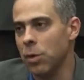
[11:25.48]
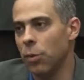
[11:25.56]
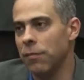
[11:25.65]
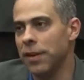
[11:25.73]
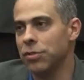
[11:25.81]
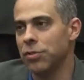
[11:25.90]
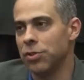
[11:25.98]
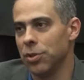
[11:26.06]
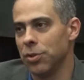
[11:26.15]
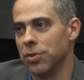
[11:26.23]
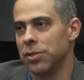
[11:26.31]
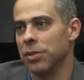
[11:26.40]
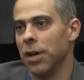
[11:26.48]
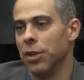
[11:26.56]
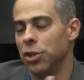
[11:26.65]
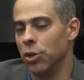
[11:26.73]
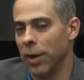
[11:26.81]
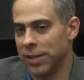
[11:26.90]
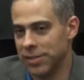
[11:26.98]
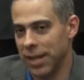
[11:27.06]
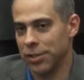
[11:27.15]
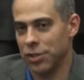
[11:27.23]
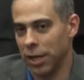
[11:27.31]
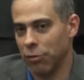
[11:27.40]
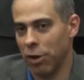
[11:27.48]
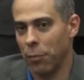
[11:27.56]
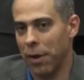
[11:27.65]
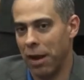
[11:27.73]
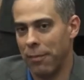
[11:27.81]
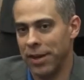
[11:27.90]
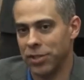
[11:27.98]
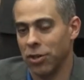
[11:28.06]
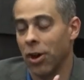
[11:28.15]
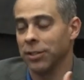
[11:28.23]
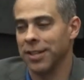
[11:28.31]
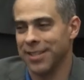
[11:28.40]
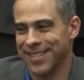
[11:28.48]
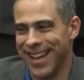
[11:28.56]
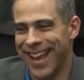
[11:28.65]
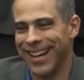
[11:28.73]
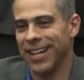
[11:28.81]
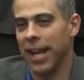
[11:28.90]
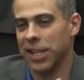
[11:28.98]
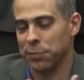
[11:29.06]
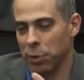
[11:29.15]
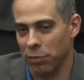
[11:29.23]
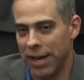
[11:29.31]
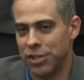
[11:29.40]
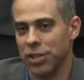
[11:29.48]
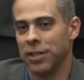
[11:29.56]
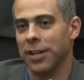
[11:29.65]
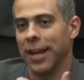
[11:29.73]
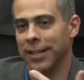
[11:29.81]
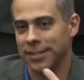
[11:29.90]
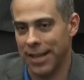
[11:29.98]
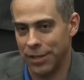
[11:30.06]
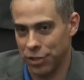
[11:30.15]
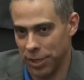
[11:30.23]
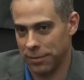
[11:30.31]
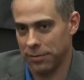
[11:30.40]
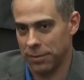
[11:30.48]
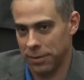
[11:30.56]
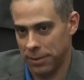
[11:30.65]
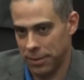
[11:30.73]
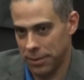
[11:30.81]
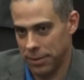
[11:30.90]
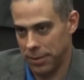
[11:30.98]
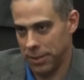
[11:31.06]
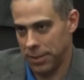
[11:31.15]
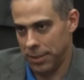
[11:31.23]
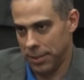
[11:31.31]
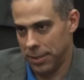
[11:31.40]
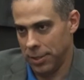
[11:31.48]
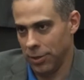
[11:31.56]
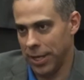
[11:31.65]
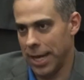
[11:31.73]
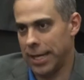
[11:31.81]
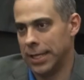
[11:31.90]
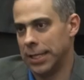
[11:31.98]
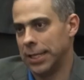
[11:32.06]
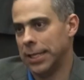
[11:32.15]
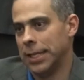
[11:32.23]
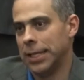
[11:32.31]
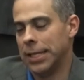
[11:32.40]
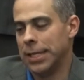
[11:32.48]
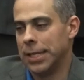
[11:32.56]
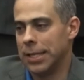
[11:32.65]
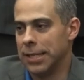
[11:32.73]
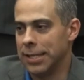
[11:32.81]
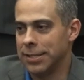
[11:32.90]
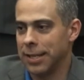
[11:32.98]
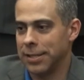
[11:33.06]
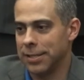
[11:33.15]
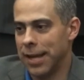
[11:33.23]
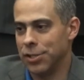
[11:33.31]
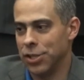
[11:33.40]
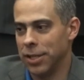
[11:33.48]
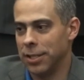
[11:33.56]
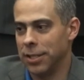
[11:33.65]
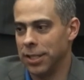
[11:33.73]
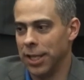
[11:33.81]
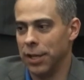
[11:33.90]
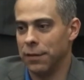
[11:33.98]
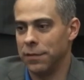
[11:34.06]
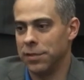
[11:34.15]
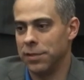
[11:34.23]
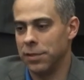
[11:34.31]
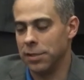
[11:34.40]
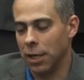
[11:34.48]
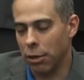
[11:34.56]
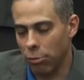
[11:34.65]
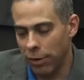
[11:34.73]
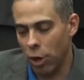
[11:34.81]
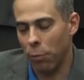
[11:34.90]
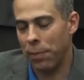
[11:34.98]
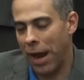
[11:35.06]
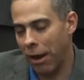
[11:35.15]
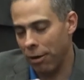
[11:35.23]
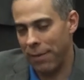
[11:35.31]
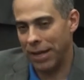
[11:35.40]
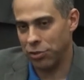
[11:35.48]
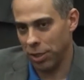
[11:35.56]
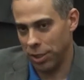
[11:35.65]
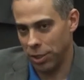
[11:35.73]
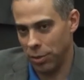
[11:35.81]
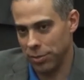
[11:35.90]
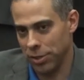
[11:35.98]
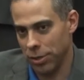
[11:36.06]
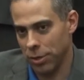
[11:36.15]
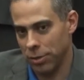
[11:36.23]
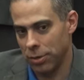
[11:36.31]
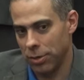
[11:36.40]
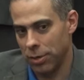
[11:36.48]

we've introduced a new extension in Creo Parametric called the Design Exploration Extension, okay? This extension gives the Creo Parametric user